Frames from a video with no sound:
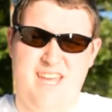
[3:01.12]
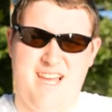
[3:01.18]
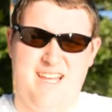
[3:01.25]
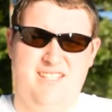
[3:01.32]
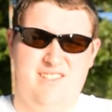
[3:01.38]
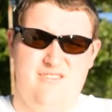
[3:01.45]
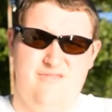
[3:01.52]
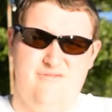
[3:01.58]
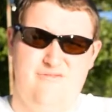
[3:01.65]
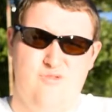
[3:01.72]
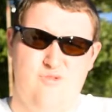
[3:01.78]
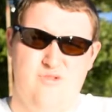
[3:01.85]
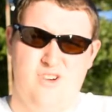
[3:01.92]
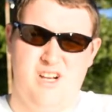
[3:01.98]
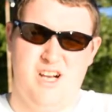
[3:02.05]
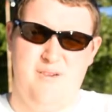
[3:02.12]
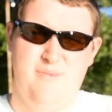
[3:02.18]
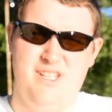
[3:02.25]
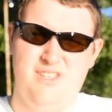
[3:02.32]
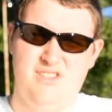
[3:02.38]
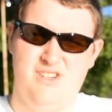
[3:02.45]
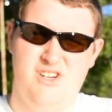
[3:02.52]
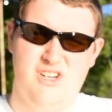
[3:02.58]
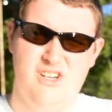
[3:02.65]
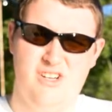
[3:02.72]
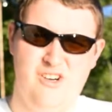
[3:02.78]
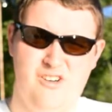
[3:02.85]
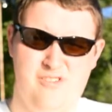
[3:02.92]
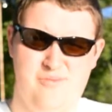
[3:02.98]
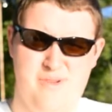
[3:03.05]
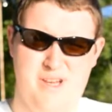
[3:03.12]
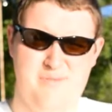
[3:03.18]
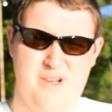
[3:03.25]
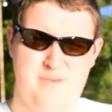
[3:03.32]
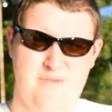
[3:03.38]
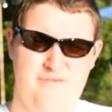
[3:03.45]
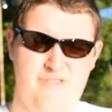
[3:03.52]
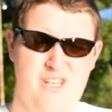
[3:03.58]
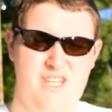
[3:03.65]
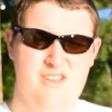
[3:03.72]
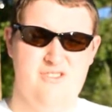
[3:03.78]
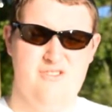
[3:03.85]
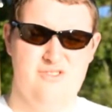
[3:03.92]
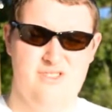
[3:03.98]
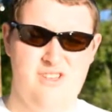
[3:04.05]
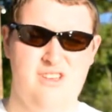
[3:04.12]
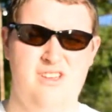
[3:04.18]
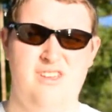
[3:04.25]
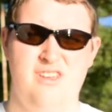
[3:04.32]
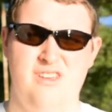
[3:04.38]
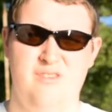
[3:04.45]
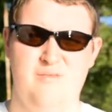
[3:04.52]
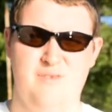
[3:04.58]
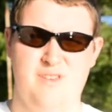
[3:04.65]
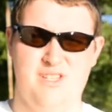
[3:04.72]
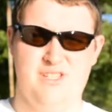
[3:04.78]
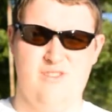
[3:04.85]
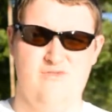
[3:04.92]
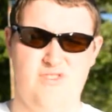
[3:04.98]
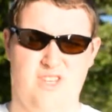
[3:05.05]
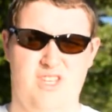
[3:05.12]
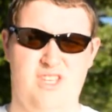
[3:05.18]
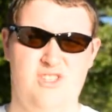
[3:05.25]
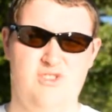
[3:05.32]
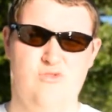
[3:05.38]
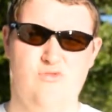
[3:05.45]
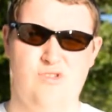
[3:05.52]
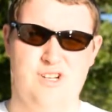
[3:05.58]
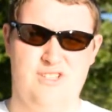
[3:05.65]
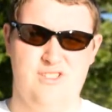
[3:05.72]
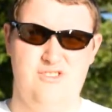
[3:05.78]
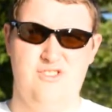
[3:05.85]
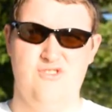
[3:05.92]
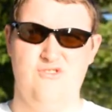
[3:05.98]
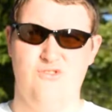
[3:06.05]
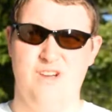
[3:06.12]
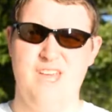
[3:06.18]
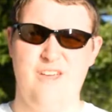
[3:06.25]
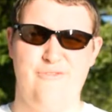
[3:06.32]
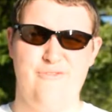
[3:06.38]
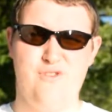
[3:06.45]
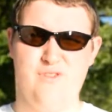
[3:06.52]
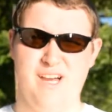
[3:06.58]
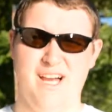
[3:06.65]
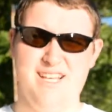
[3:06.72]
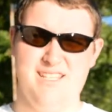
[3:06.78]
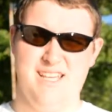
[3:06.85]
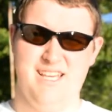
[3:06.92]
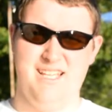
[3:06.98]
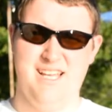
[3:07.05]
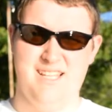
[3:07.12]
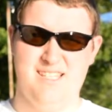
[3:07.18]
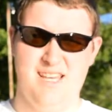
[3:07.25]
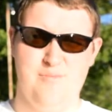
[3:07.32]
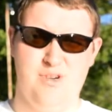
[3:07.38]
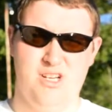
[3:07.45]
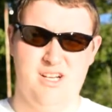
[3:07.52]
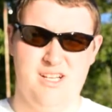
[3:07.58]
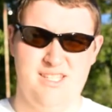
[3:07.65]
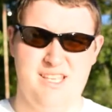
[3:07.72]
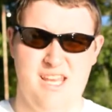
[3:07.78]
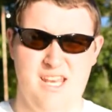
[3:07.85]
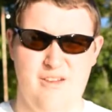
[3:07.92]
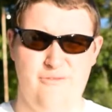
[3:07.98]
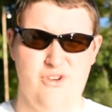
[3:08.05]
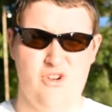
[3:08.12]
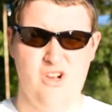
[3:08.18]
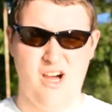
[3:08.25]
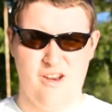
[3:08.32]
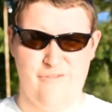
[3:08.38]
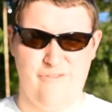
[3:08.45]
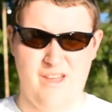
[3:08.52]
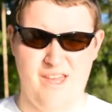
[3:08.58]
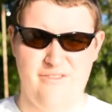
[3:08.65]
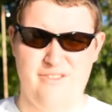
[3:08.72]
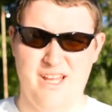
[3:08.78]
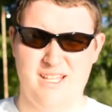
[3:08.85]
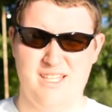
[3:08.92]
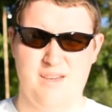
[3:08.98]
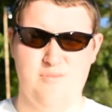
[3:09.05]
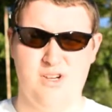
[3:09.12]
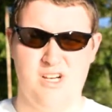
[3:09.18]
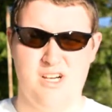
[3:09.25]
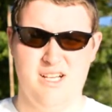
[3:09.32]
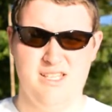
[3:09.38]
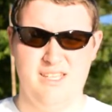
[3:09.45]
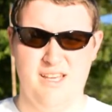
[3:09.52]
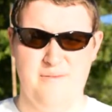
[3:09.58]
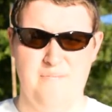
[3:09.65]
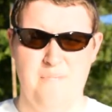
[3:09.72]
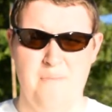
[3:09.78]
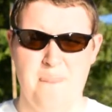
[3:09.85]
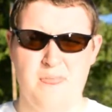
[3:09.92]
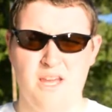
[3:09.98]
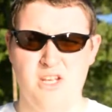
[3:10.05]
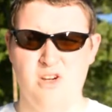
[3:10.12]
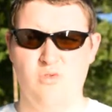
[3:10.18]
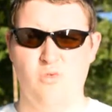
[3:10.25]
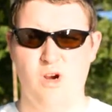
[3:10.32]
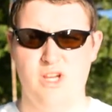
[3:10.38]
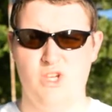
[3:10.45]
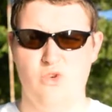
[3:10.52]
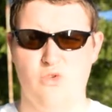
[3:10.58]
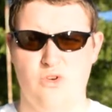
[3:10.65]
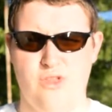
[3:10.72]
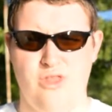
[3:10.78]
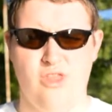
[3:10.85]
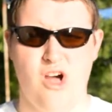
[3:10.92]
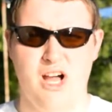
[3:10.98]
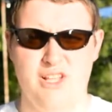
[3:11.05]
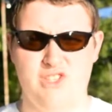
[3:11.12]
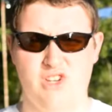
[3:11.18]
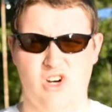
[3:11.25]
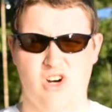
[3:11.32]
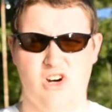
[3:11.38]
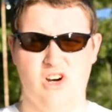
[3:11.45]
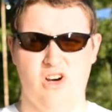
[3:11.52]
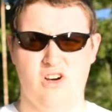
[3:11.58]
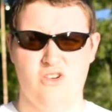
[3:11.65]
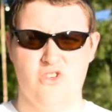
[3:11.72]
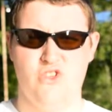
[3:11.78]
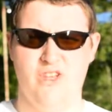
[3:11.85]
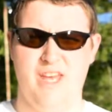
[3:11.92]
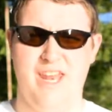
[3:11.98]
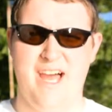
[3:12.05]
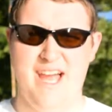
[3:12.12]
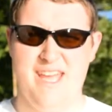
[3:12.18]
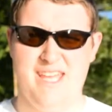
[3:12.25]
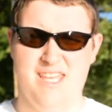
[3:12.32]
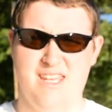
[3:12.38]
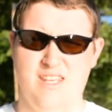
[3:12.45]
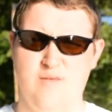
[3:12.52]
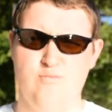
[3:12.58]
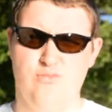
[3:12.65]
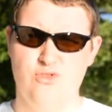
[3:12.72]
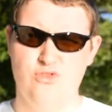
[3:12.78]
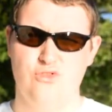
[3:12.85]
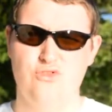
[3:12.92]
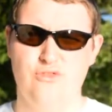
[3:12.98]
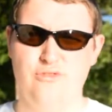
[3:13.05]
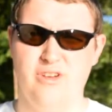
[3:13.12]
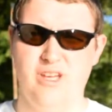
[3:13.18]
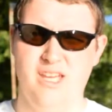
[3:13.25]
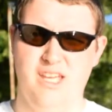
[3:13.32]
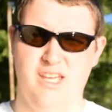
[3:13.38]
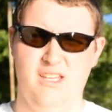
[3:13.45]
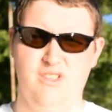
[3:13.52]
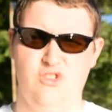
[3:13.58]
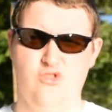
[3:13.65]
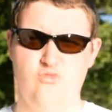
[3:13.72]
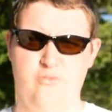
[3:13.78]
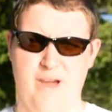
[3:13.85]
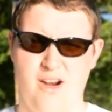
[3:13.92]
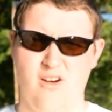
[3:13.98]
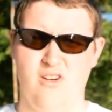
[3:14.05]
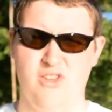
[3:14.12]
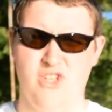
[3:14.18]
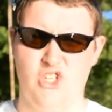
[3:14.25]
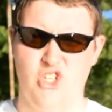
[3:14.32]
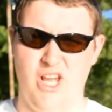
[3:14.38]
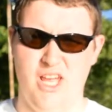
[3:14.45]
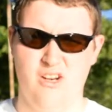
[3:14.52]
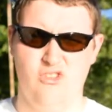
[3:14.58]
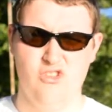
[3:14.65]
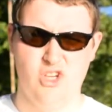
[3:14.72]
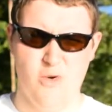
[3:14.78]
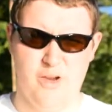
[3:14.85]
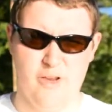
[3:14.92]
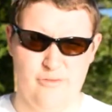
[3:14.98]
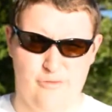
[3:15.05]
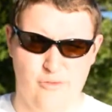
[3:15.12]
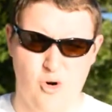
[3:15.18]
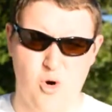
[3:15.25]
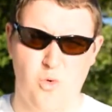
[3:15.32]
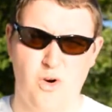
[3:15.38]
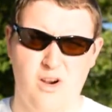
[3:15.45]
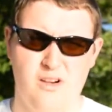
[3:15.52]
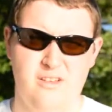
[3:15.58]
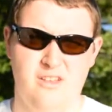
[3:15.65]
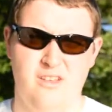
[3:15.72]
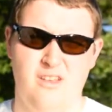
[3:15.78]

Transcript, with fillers: asking for comments on all of my upcoming videos, because I really do want to know if you guys like that type of content, if you're not a fan of that type of content, you know, what your thoughts are so that I can improve and do better on the channel going forward,